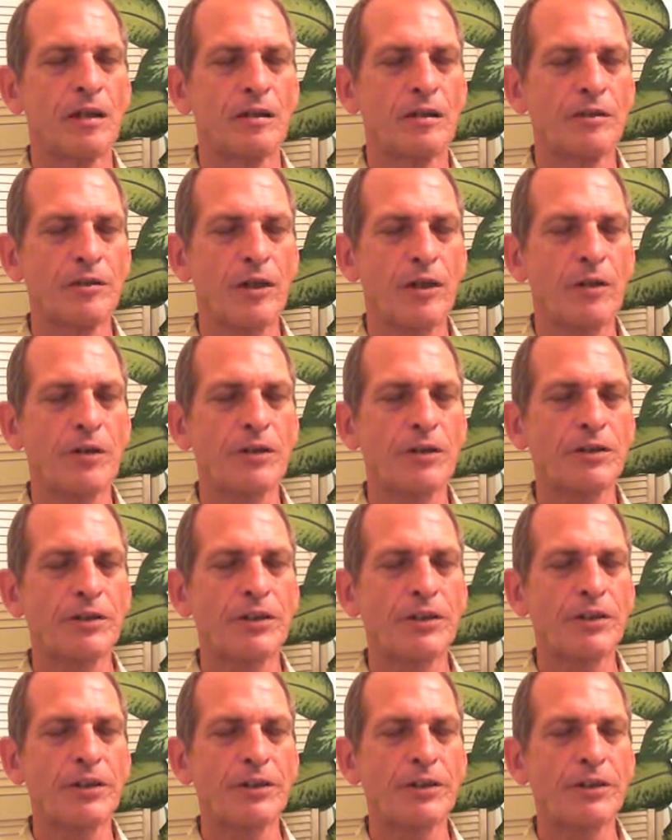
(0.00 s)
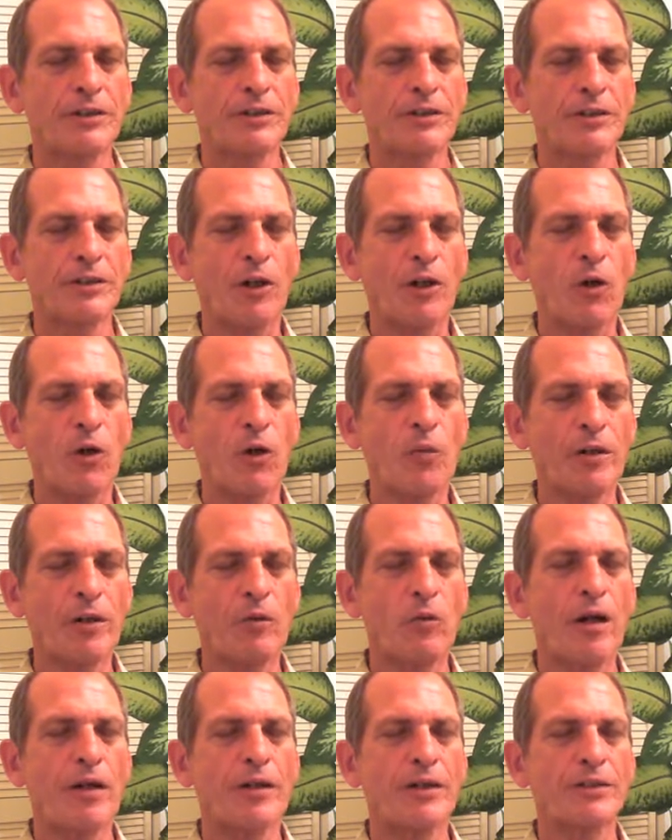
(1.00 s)
Notice in this open
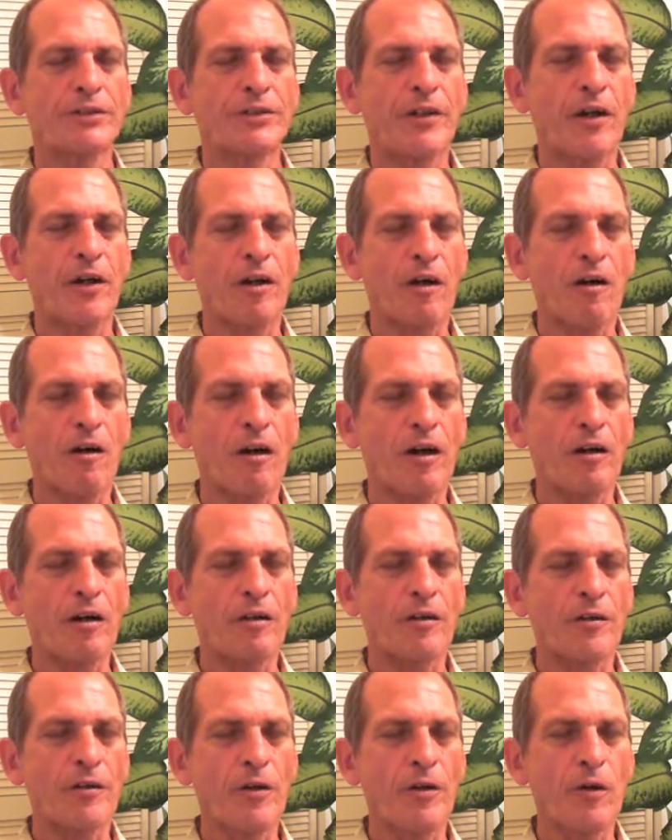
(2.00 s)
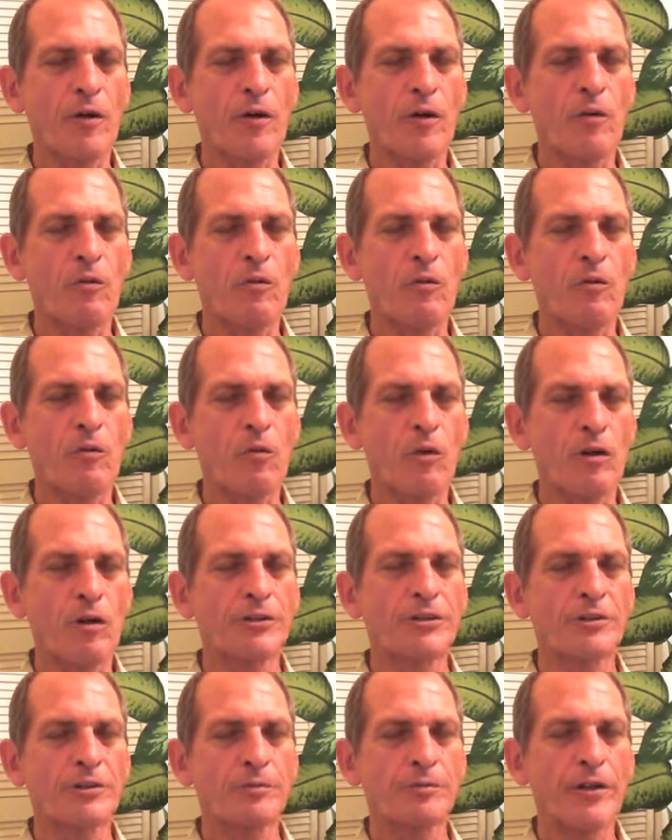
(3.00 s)
awareness, there are no
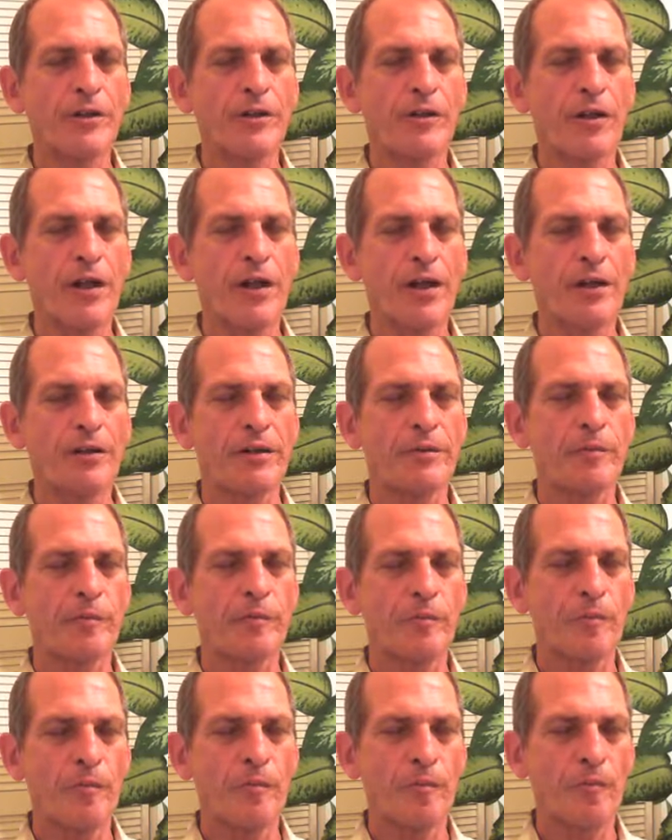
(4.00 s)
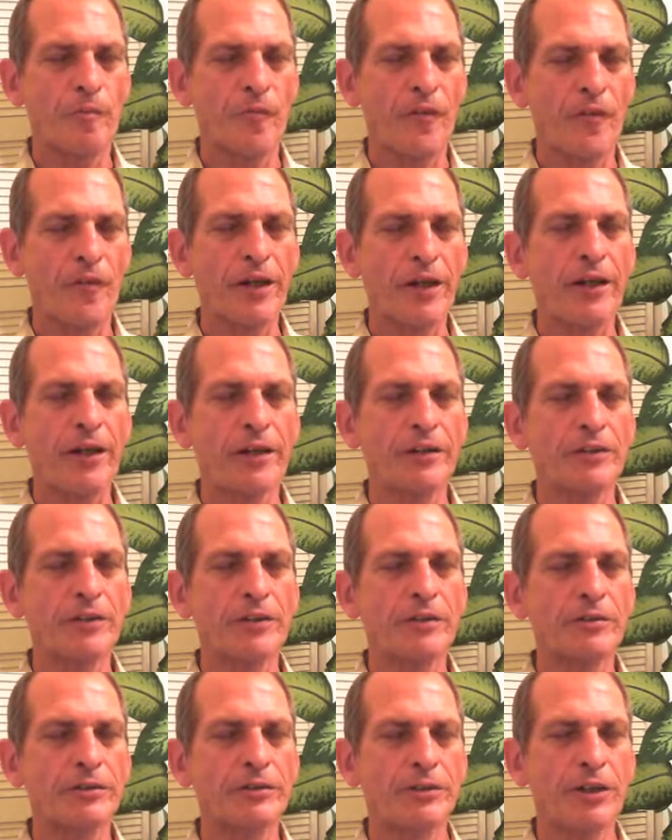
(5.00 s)
words in your head.
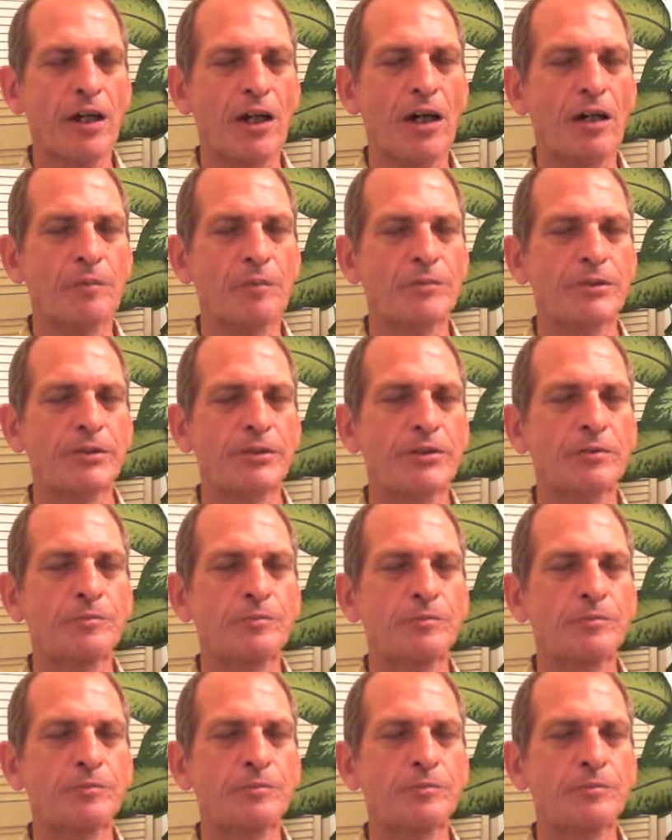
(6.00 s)
Thinking stops.